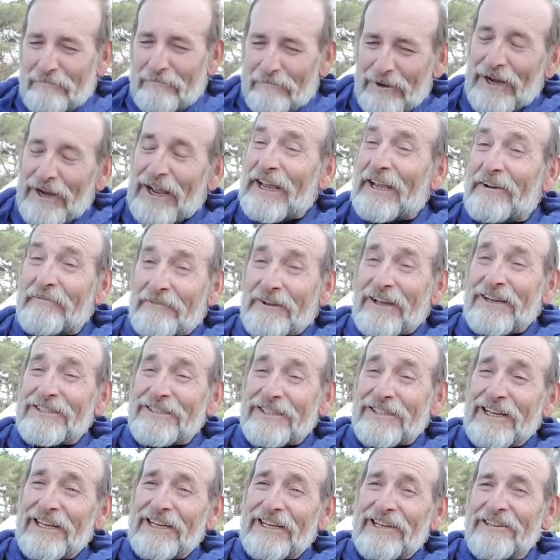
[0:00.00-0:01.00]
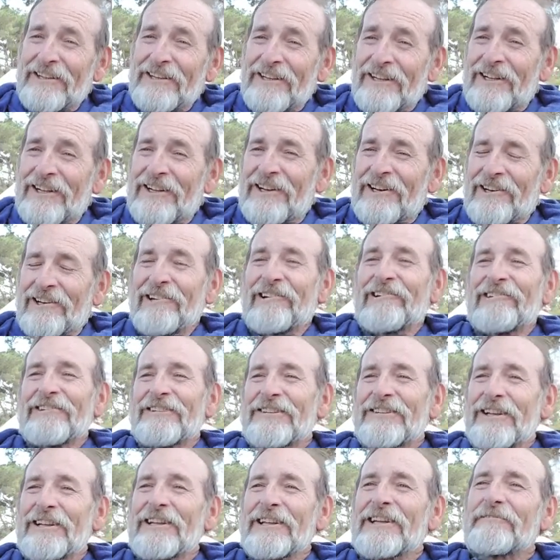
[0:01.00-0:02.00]
But I eventually
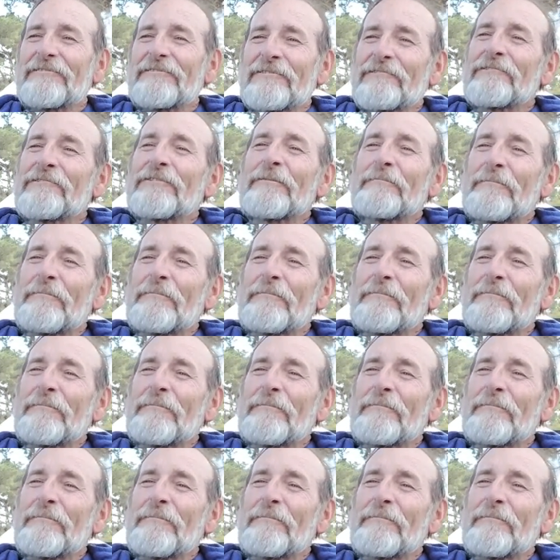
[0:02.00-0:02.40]
learned to live through